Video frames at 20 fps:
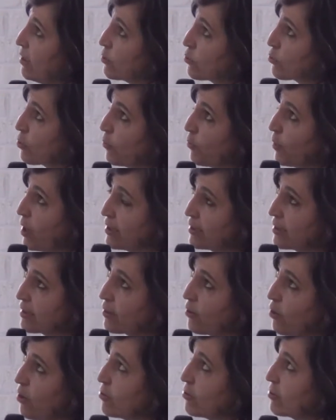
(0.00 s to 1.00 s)
So what
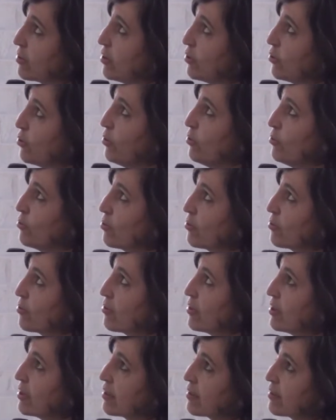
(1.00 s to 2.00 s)
constitutes
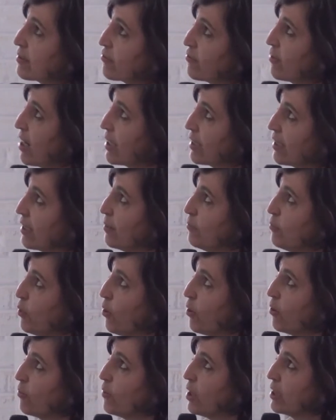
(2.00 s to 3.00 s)
this wrecking
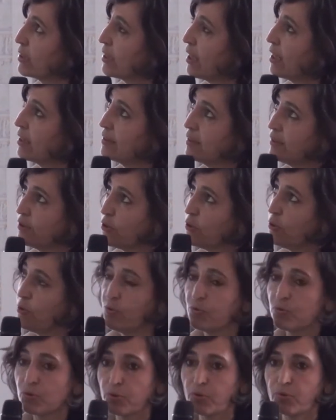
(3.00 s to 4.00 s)
ball? What are the new
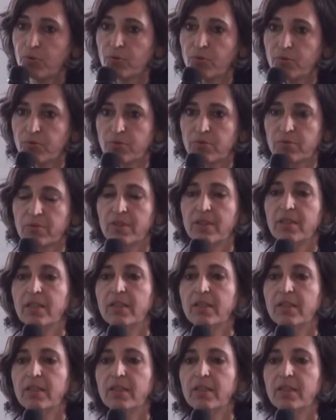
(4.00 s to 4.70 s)
tools?